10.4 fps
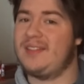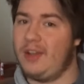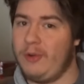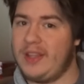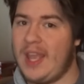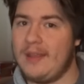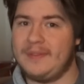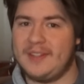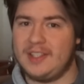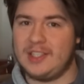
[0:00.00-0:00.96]
thirty
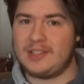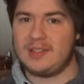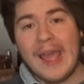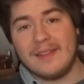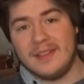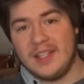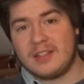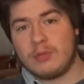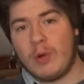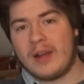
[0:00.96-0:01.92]
games in it, and
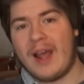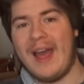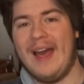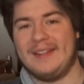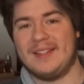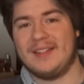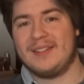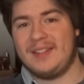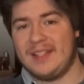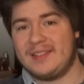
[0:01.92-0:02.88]
this one has
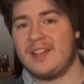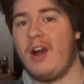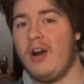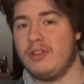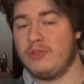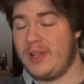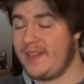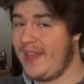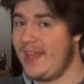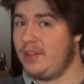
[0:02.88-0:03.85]
six
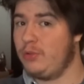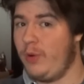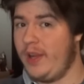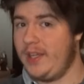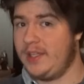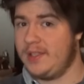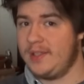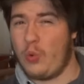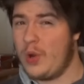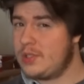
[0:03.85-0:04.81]
hundred twenty.
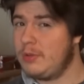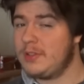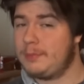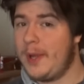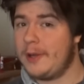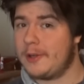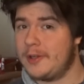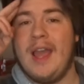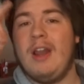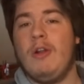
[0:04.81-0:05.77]
Which one's
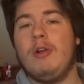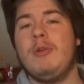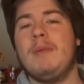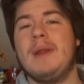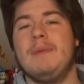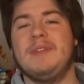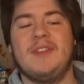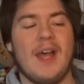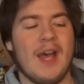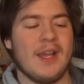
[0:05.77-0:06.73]
better? Hello everyone, my name is
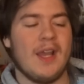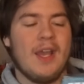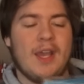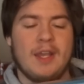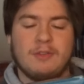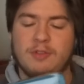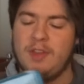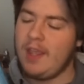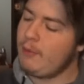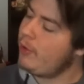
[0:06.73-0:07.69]
DAGG, and
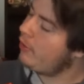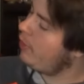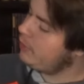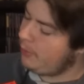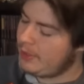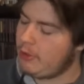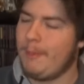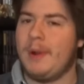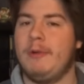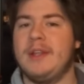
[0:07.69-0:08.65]
today we're going to be
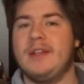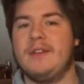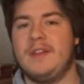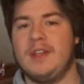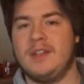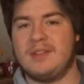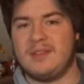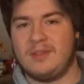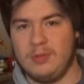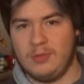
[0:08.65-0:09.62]
comparing
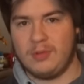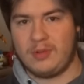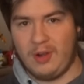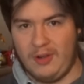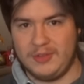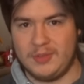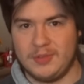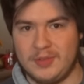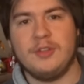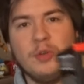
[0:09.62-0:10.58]
these two
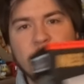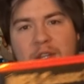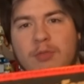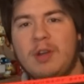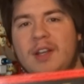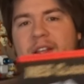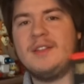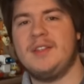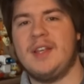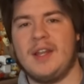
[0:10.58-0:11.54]
consoles. So this one
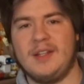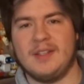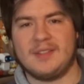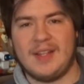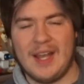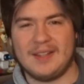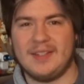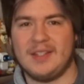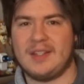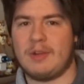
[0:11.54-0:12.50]
is the N E S
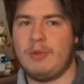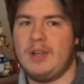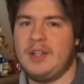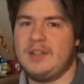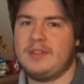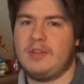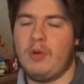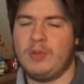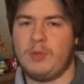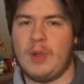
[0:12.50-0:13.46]
Classic that released
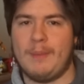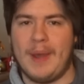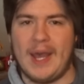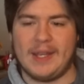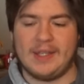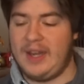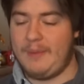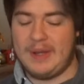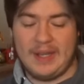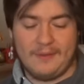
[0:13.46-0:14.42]
all the way back in, I
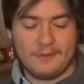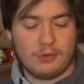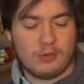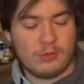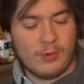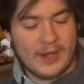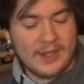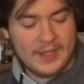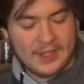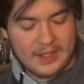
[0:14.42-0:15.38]
believe,
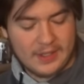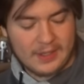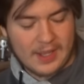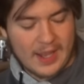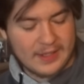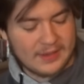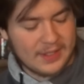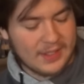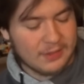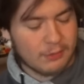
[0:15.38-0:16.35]
twenty
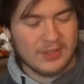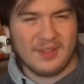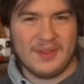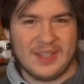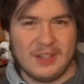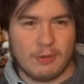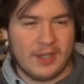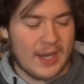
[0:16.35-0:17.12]
eighteen, twenty seventeen, twenty